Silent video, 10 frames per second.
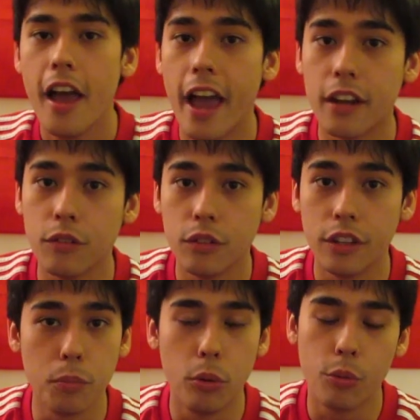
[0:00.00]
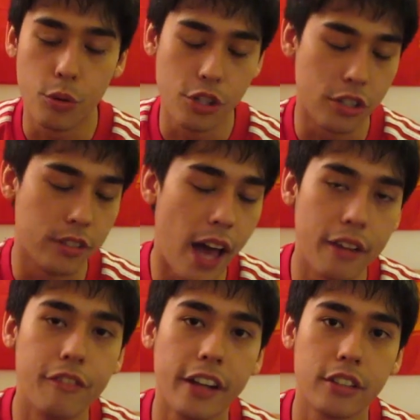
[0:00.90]
and Liverpool were just
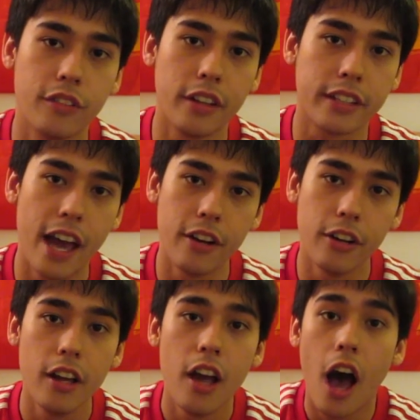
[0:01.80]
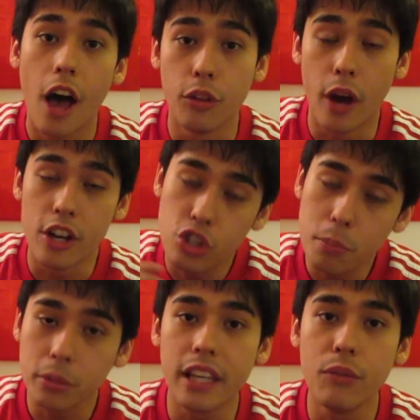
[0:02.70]
not effective on the counter. Although I do
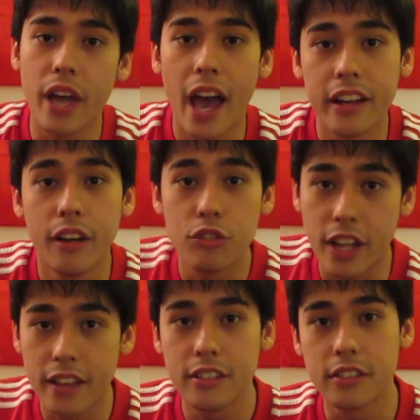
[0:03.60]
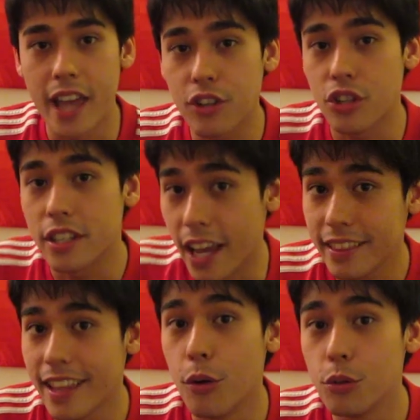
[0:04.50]
believe we had enough chances to actually
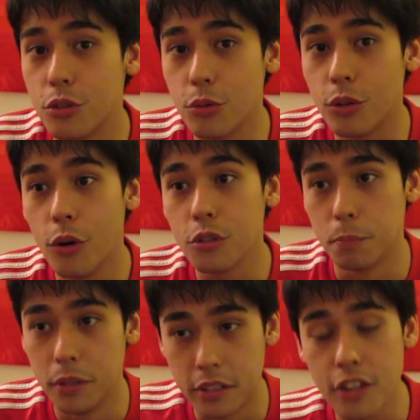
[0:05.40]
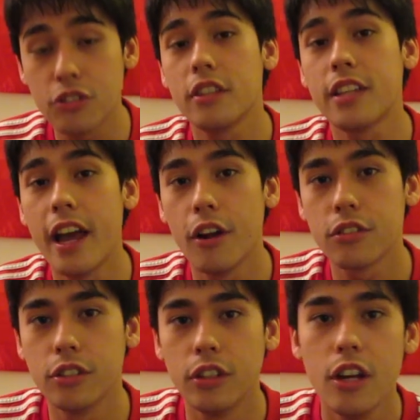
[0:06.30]
get those 2 goals and potentially tie
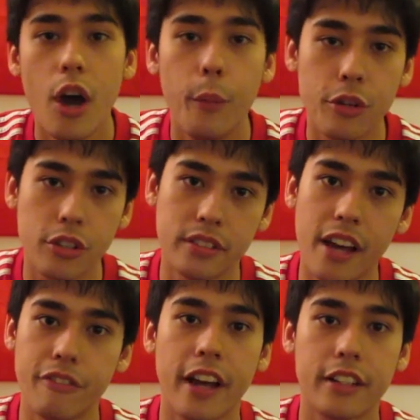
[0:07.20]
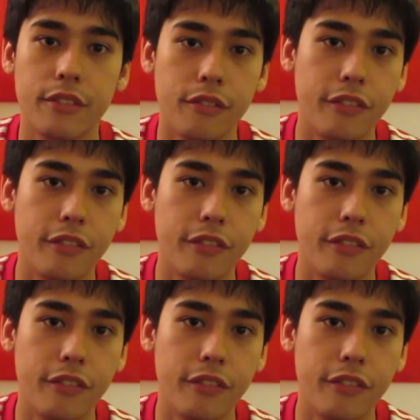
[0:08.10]
Arsenal, we were just not effective in